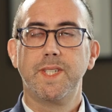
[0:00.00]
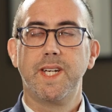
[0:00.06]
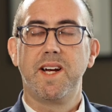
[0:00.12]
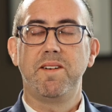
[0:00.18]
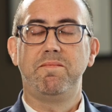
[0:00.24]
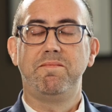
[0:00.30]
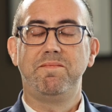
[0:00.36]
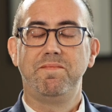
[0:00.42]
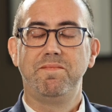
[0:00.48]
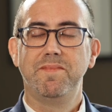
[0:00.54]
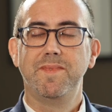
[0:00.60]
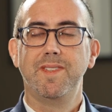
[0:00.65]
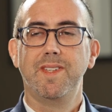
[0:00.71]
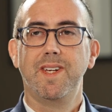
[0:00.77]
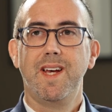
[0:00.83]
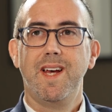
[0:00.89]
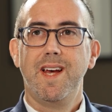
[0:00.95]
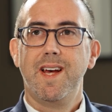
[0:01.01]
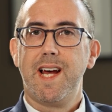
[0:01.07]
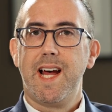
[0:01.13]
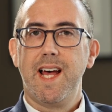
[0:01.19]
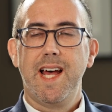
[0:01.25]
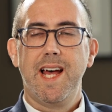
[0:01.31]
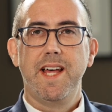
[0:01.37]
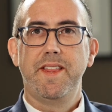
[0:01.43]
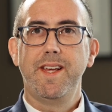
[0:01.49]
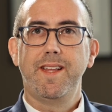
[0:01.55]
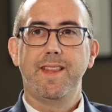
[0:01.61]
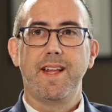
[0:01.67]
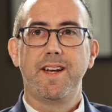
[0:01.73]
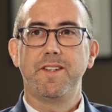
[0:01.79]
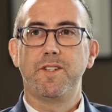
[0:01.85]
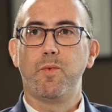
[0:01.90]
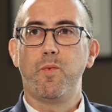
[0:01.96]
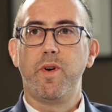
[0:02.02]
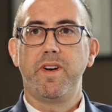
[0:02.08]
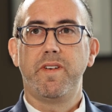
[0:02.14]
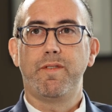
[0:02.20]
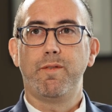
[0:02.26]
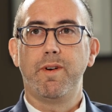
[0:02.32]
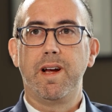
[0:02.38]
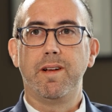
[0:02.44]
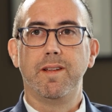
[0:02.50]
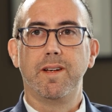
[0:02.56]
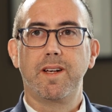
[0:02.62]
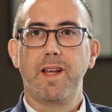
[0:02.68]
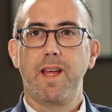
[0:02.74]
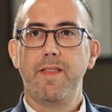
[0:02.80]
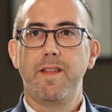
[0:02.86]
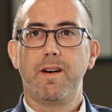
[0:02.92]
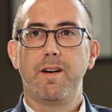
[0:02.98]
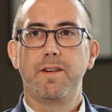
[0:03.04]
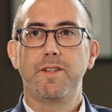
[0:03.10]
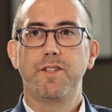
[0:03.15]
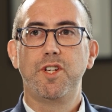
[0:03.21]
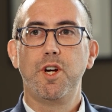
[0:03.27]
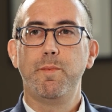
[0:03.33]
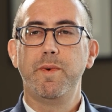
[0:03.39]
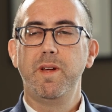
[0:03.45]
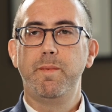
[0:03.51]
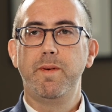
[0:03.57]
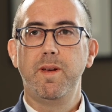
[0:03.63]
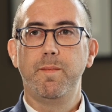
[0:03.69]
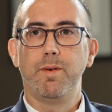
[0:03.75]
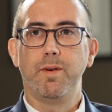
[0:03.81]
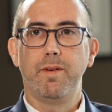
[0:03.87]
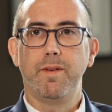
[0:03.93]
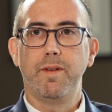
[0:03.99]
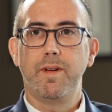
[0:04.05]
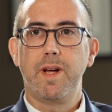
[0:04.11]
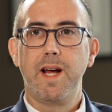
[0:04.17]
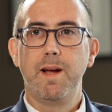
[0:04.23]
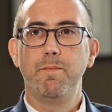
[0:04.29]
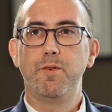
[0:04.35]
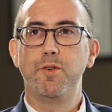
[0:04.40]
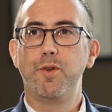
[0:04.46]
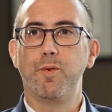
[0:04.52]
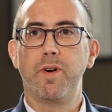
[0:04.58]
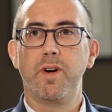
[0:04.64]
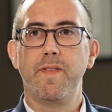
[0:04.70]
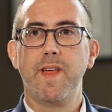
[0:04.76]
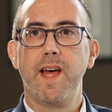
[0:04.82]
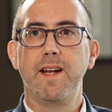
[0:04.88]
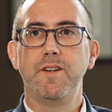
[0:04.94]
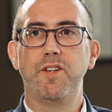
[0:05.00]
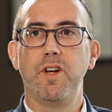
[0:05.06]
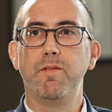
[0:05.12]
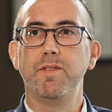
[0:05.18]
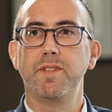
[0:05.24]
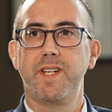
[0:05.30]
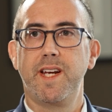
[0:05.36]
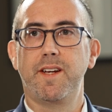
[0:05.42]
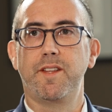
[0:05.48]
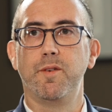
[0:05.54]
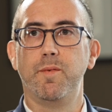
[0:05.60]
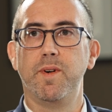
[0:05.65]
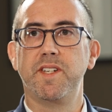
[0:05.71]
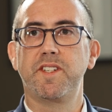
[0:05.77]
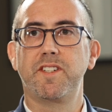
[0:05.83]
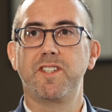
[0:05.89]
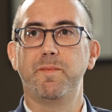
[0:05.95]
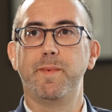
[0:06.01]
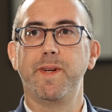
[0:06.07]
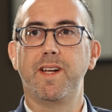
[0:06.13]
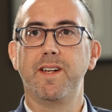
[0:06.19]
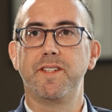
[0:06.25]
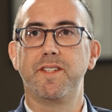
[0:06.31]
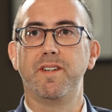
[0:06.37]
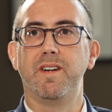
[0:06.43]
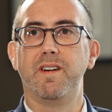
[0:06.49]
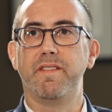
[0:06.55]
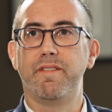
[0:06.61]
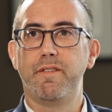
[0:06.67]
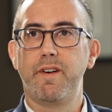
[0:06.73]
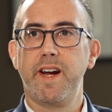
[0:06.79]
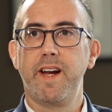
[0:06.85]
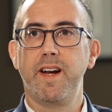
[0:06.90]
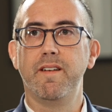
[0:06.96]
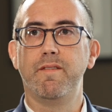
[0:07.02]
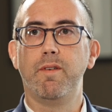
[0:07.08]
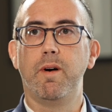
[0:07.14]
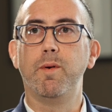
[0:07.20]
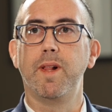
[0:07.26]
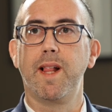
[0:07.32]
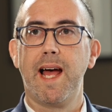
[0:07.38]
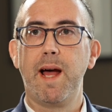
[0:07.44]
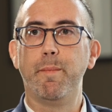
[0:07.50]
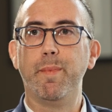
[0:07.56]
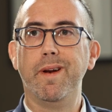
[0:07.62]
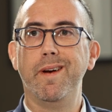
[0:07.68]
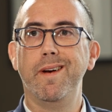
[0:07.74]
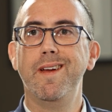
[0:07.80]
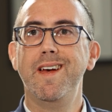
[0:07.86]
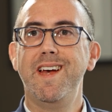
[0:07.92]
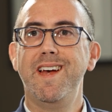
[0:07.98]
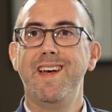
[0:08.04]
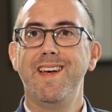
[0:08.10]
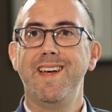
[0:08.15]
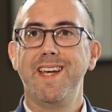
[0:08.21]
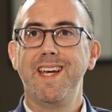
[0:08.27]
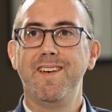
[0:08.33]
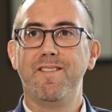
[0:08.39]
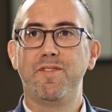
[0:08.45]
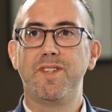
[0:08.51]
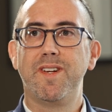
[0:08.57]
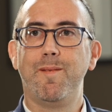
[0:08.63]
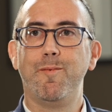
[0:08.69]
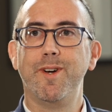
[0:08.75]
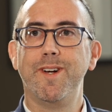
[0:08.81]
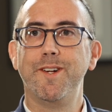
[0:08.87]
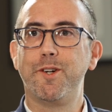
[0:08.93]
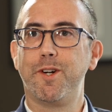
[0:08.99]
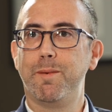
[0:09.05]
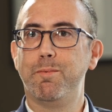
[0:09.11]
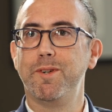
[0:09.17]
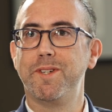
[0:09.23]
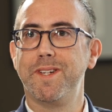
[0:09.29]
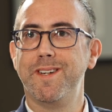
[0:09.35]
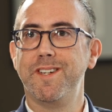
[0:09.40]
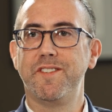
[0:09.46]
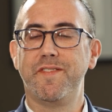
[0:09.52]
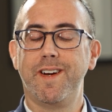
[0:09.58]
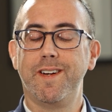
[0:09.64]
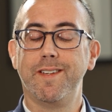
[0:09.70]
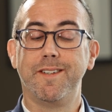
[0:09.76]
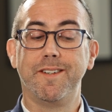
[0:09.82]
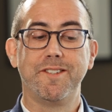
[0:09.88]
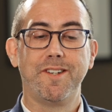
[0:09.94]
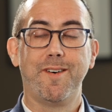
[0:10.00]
Yeah. I think that is a wonderful outlook. There are so many people, I'm sure, that don't take the risks because they're afraid of what will happen if someone interprets it as failure.